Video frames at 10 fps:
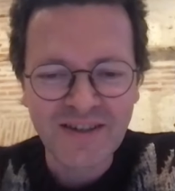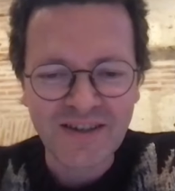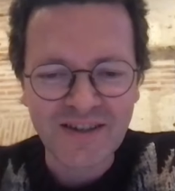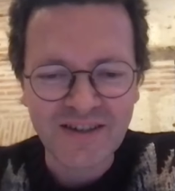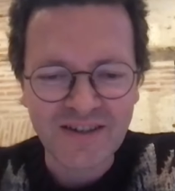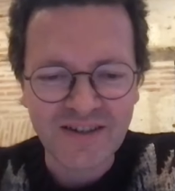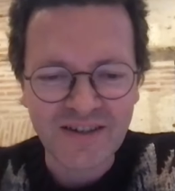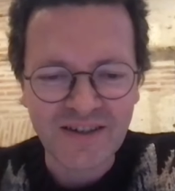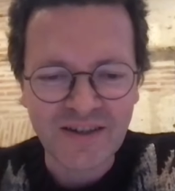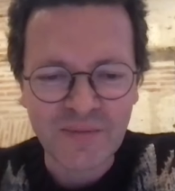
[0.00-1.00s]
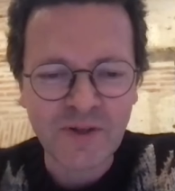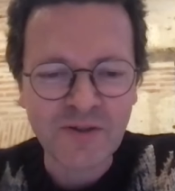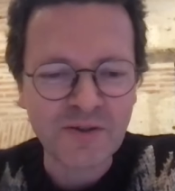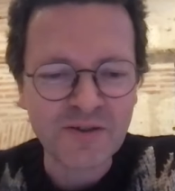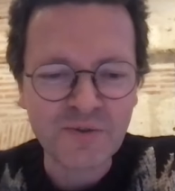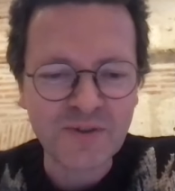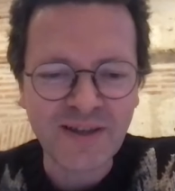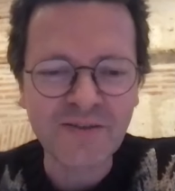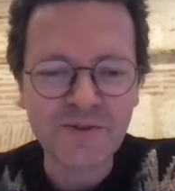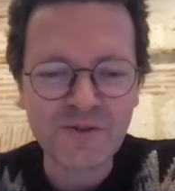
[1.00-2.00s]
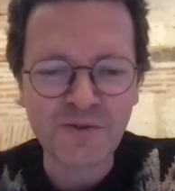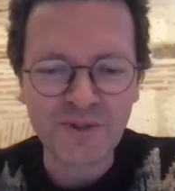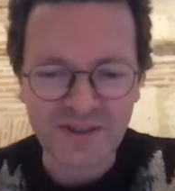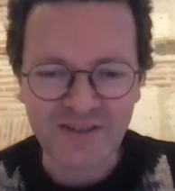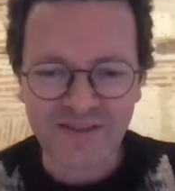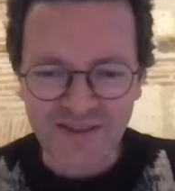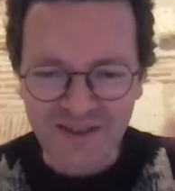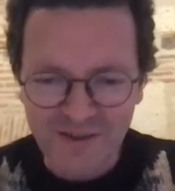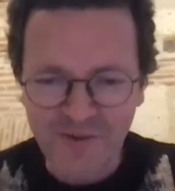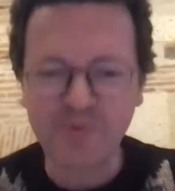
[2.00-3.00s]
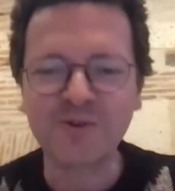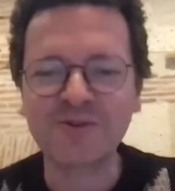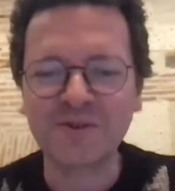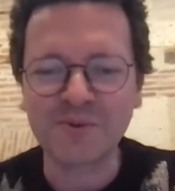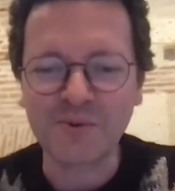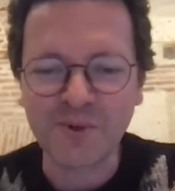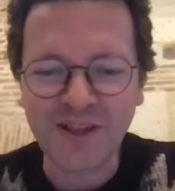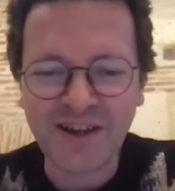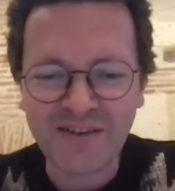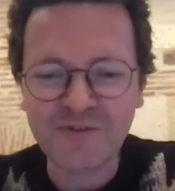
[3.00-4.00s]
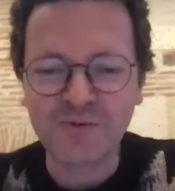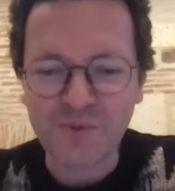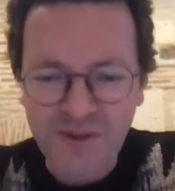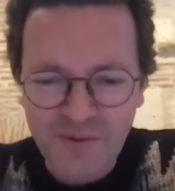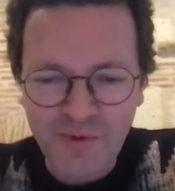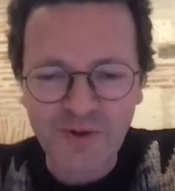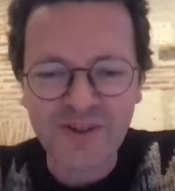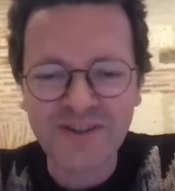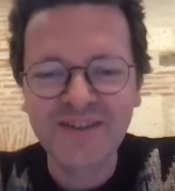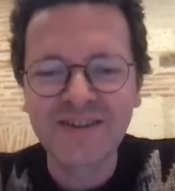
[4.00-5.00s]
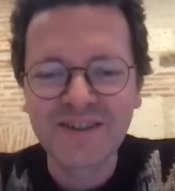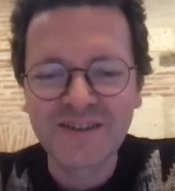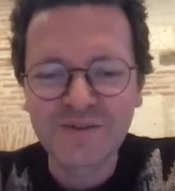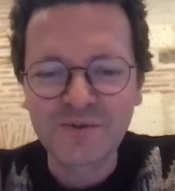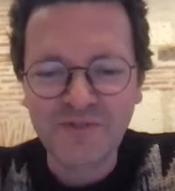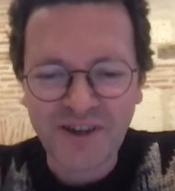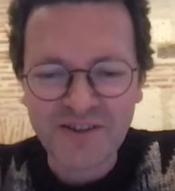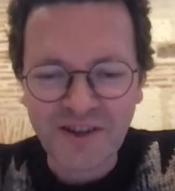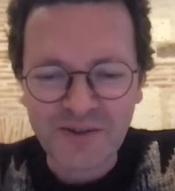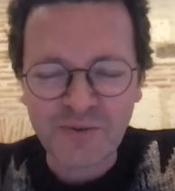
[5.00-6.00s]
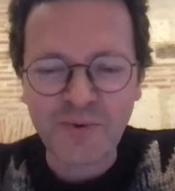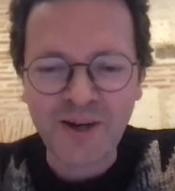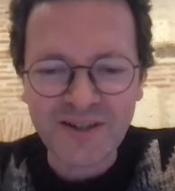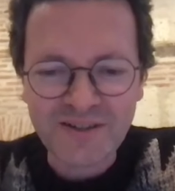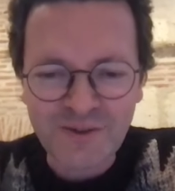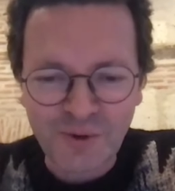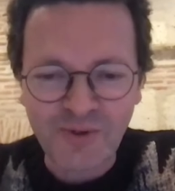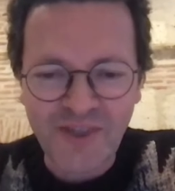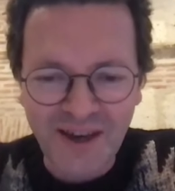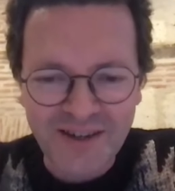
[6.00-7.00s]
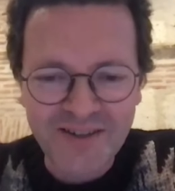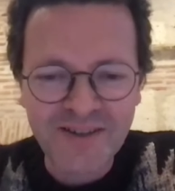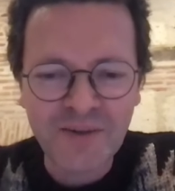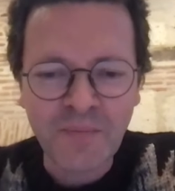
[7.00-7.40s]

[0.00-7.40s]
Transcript: And I'm not going to tell the story. It's in the book, so you will have to read the book to find out why it's called that.